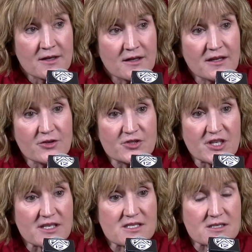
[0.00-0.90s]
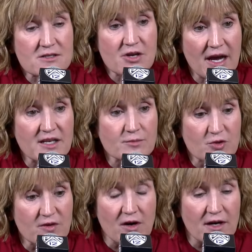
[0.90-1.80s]
you just you had to
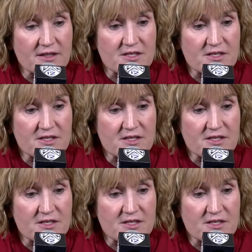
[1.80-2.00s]
move on.